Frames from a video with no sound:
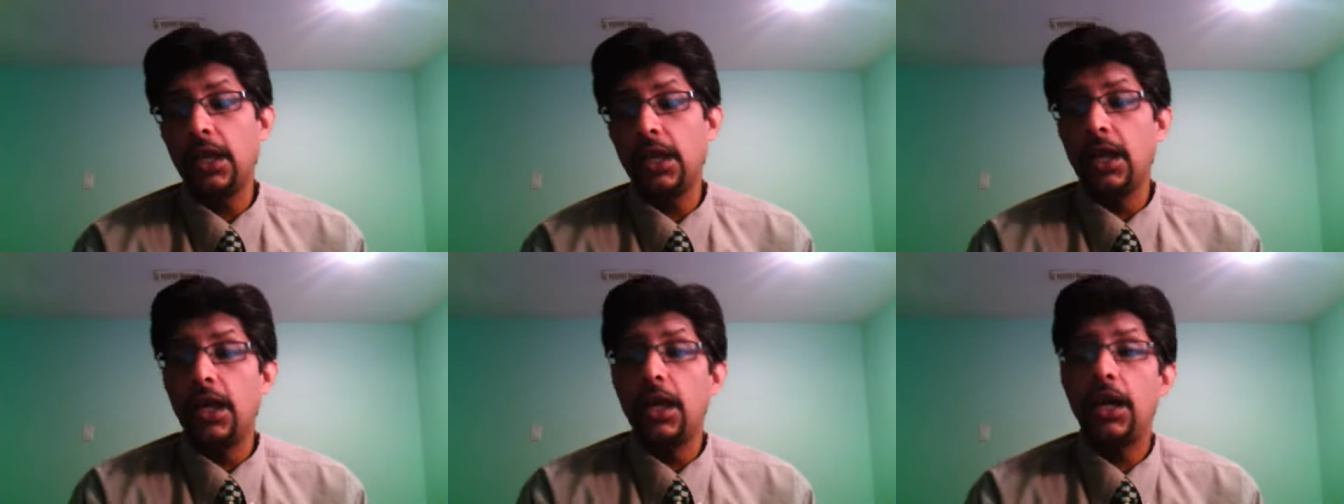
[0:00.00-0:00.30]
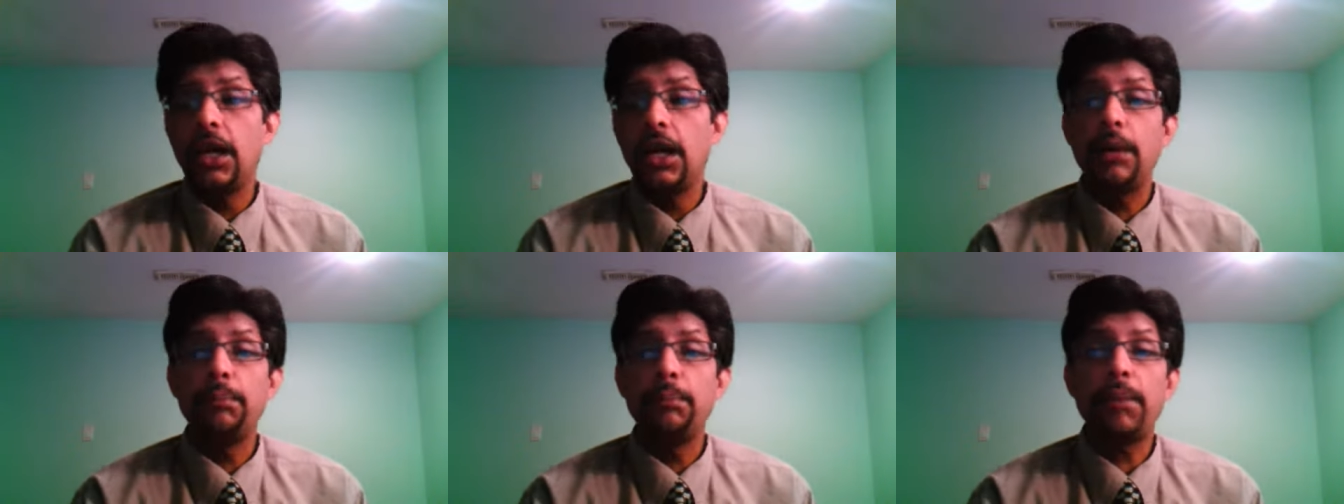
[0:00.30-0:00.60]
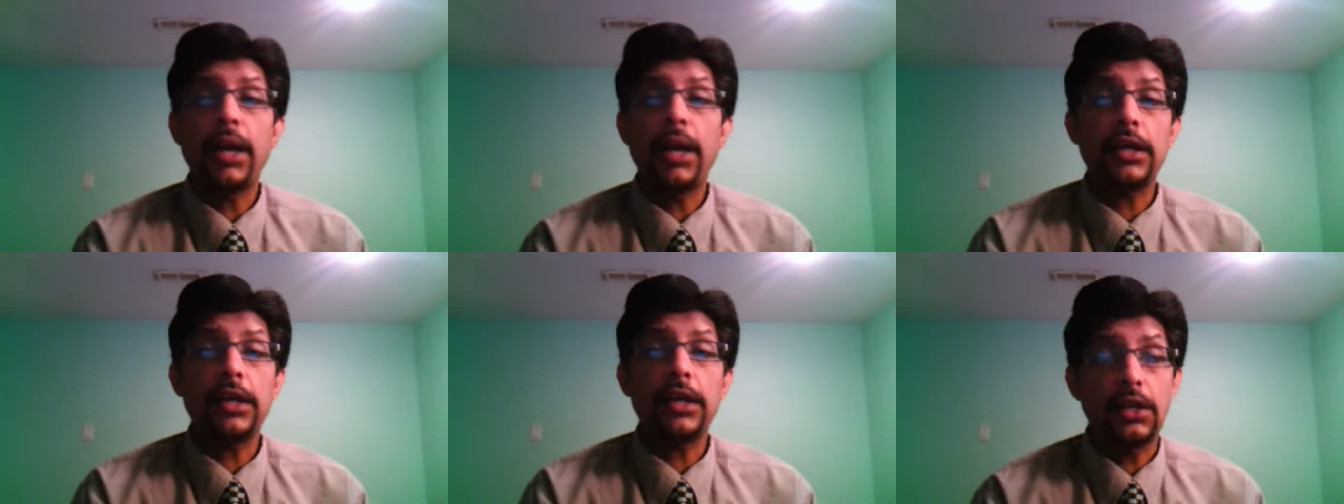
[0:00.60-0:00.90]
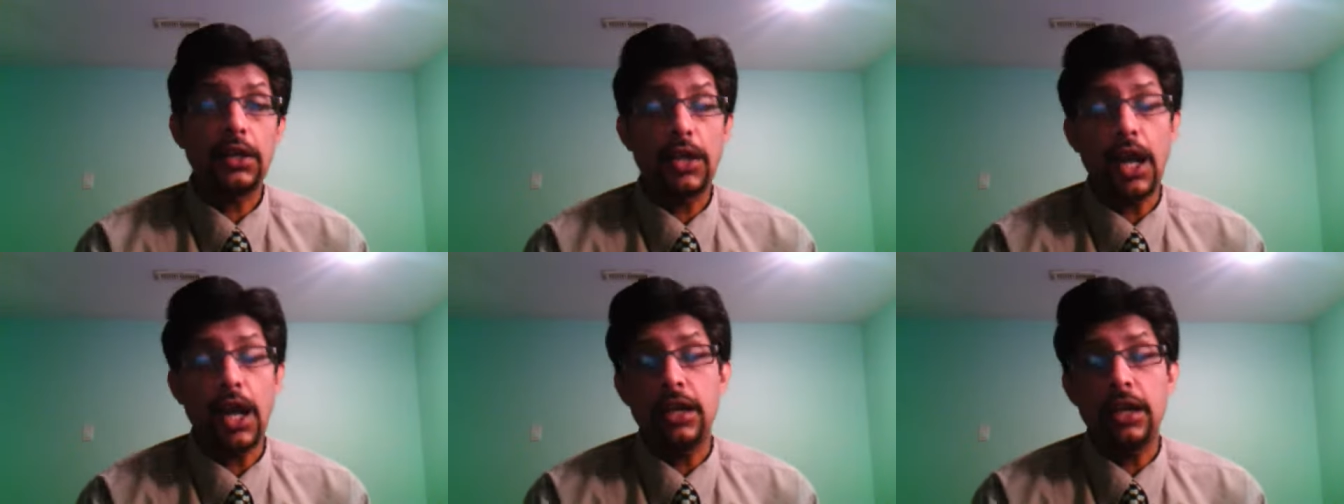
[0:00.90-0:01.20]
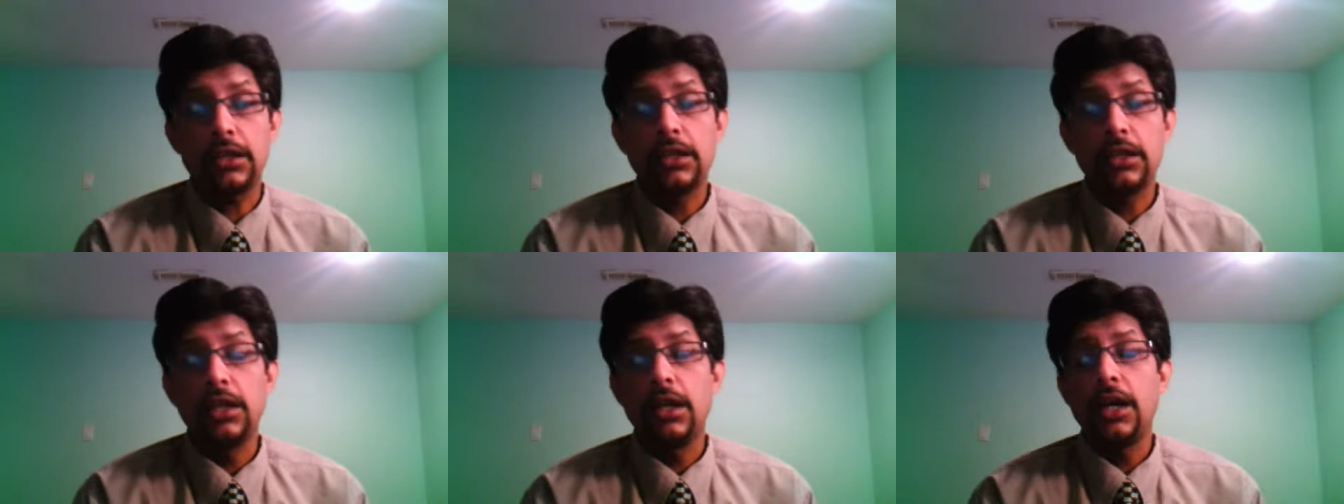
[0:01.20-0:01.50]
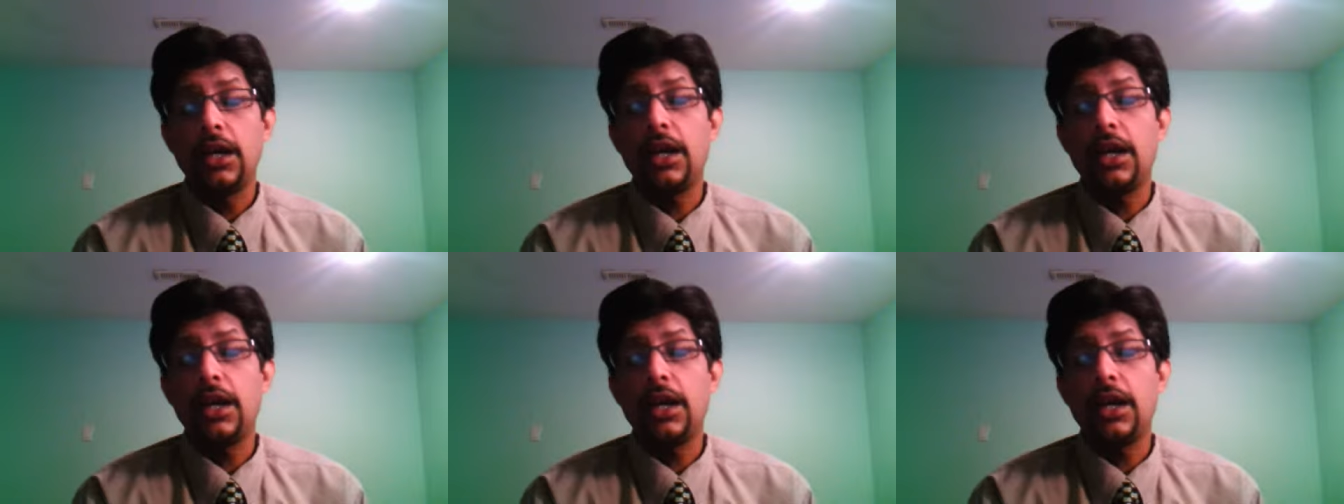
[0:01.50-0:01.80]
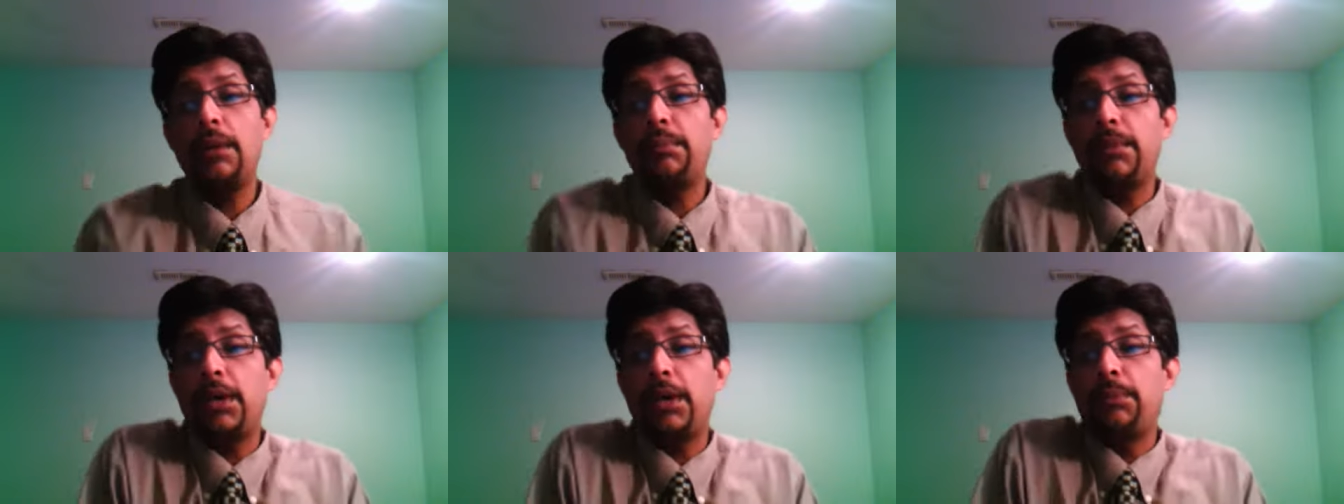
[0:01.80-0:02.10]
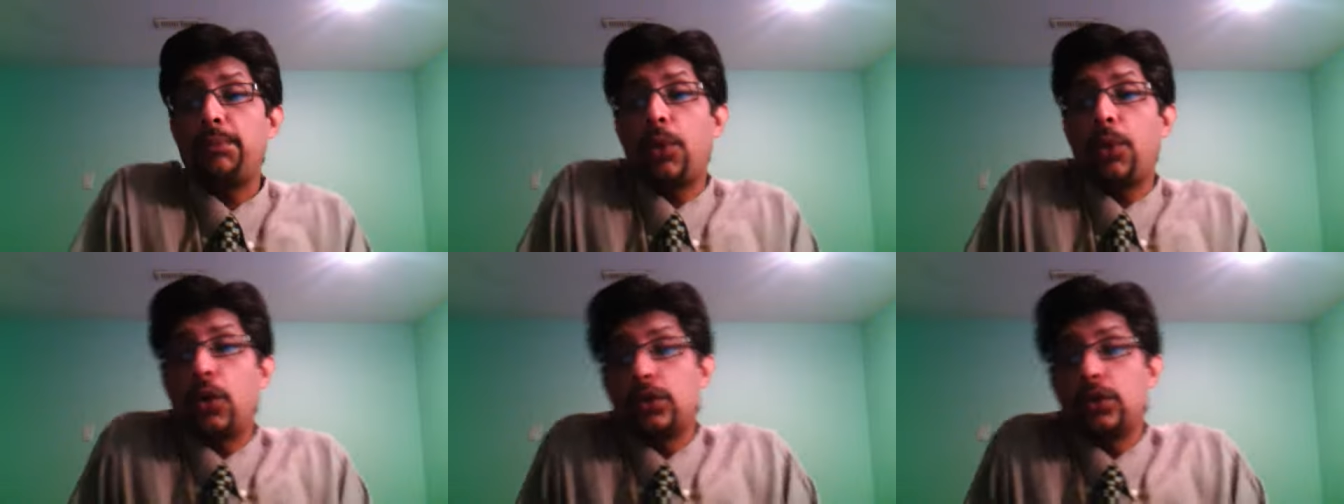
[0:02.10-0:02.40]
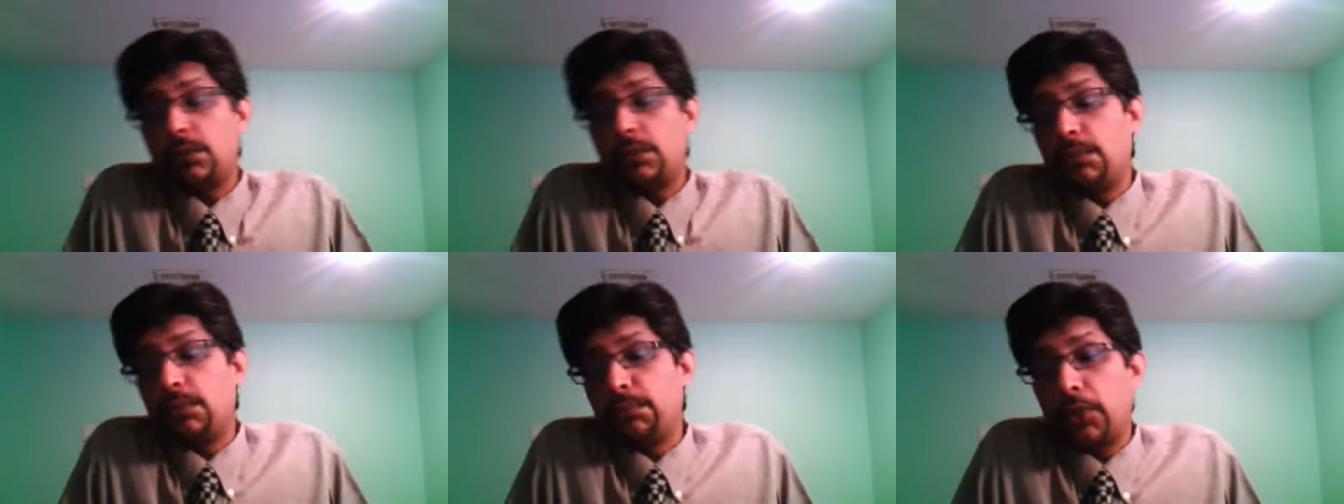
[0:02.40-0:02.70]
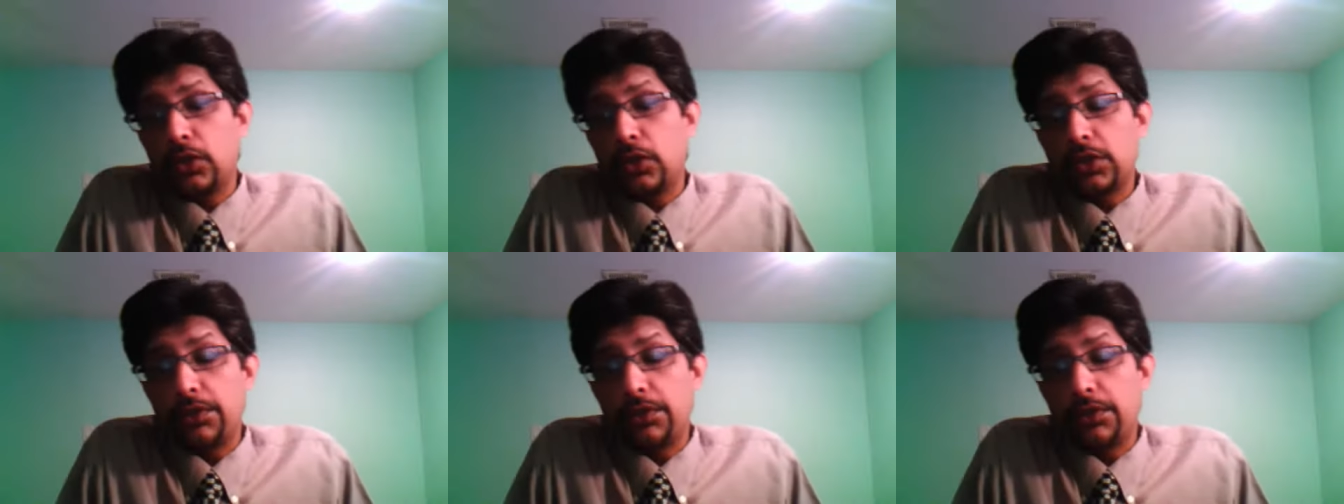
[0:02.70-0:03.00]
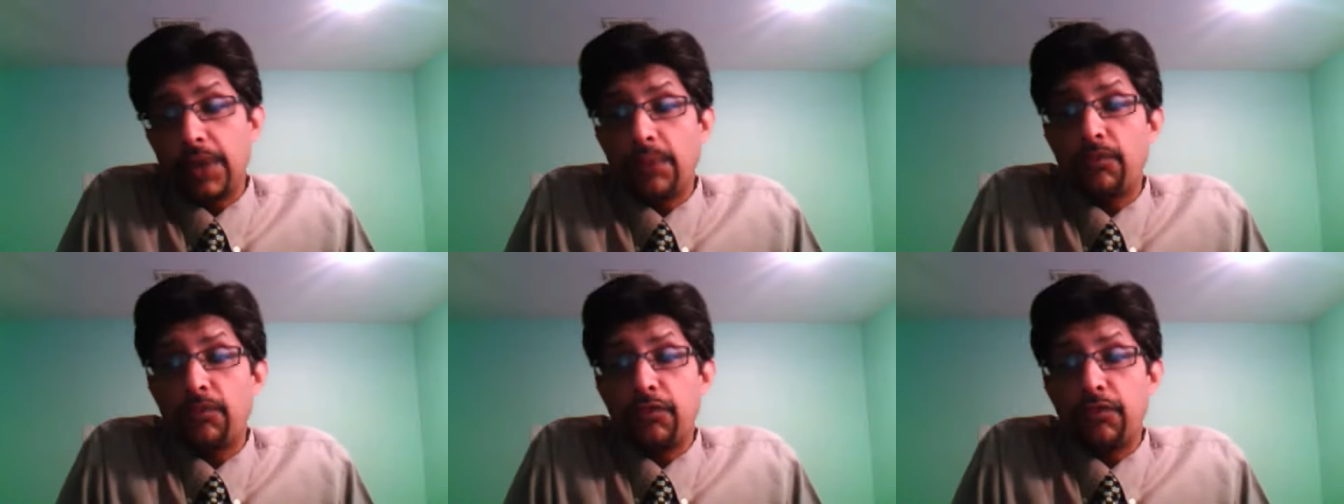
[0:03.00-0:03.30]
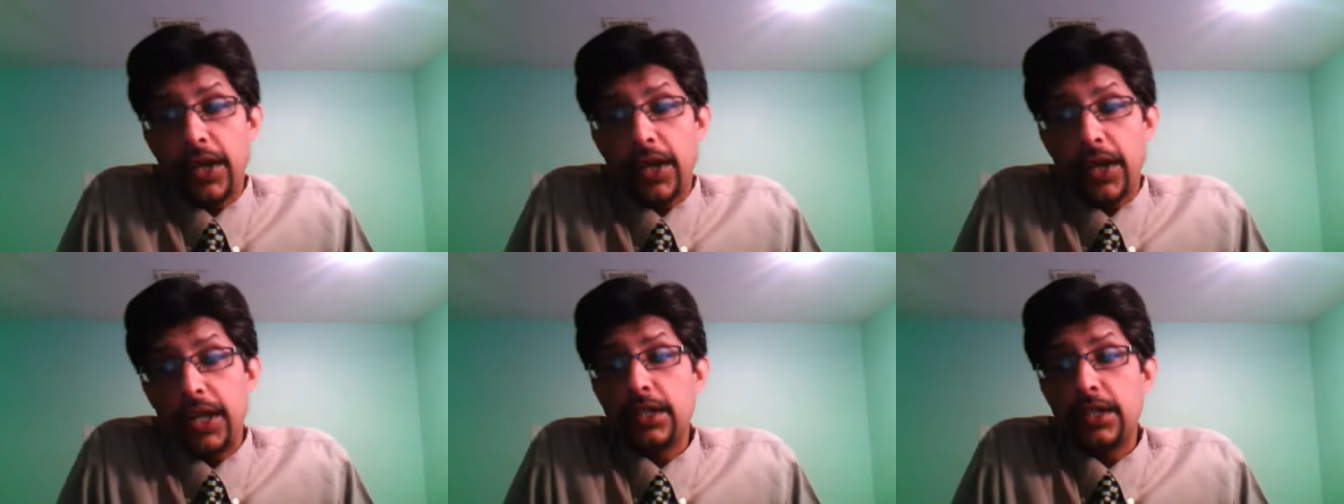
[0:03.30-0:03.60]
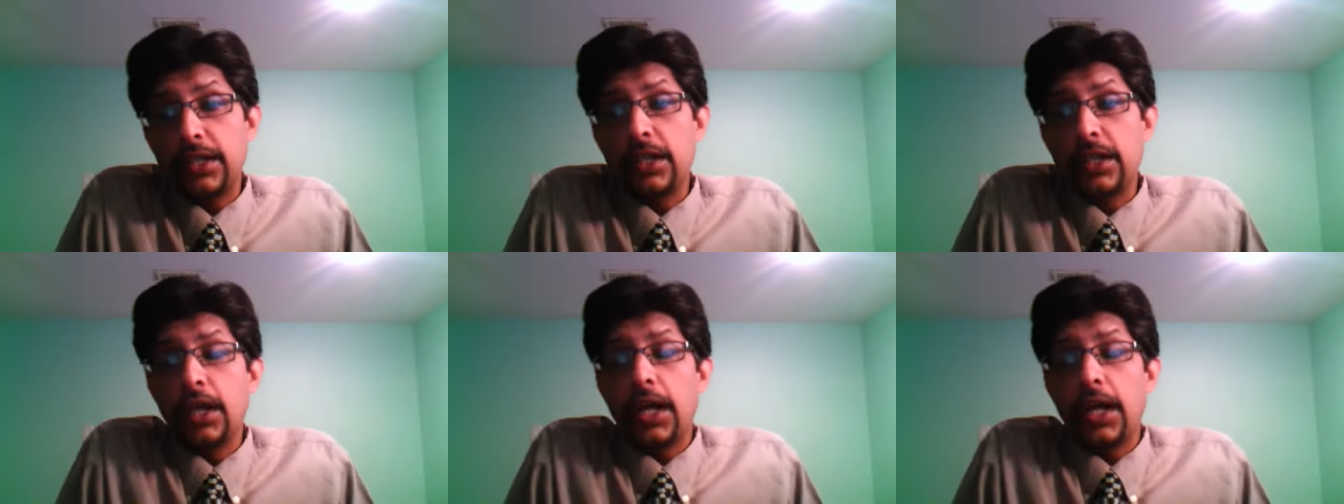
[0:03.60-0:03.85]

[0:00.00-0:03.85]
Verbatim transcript: Michael Clarke, um, both, both of them failed.